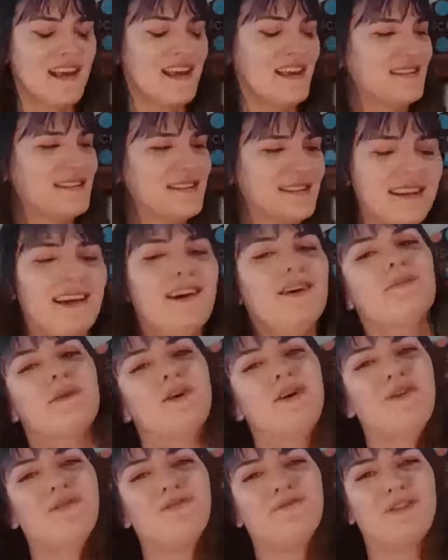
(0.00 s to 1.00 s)
some
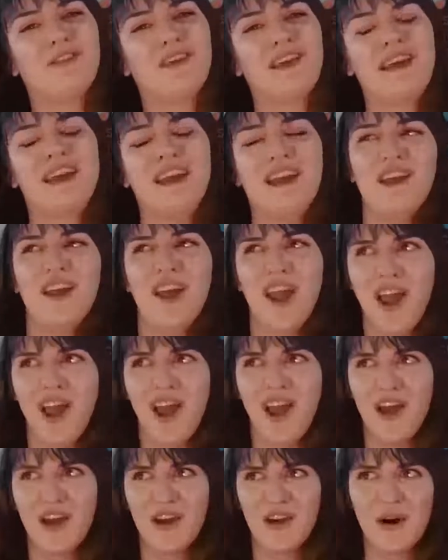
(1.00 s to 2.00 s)
of the
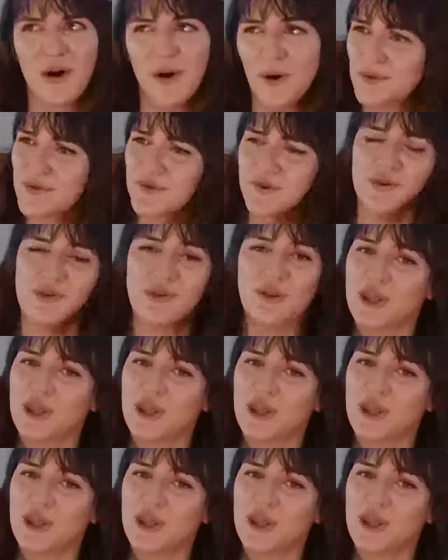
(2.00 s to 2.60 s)
cultural